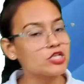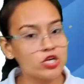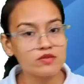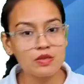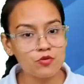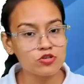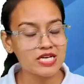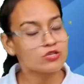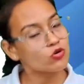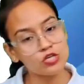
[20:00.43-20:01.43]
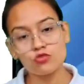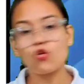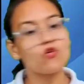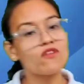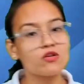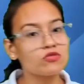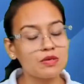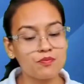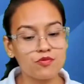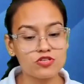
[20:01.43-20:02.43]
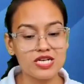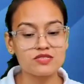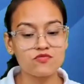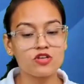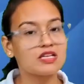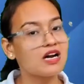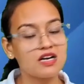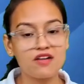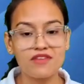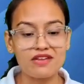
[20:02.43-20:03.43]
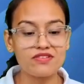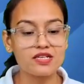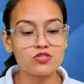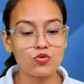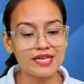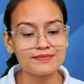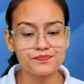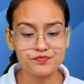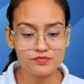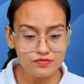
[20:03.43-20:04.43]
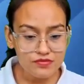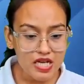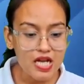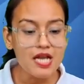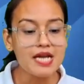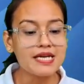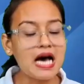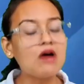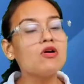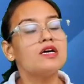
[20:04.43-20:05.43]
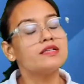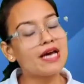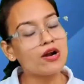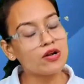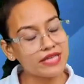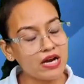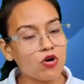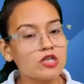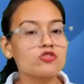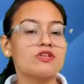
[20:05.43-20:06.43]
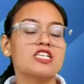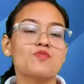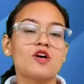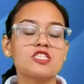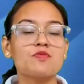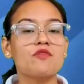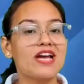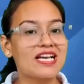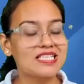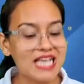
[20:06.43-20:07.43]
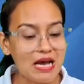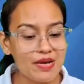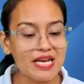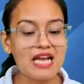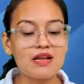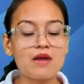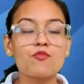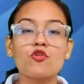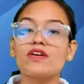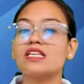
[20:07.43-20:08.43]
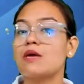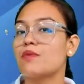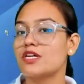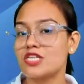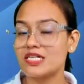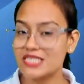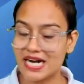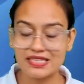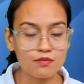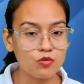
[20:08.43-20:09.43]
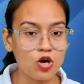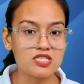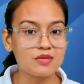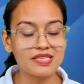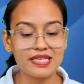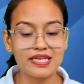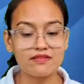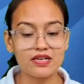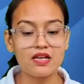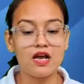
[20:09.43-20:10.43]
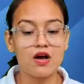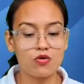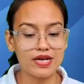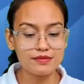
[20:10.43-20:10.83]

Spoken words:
of the project, okay, to overlook the projects for the under 5 years, okay. Now they are also responsible for examine and approving the budgets at the block samiti level, okay.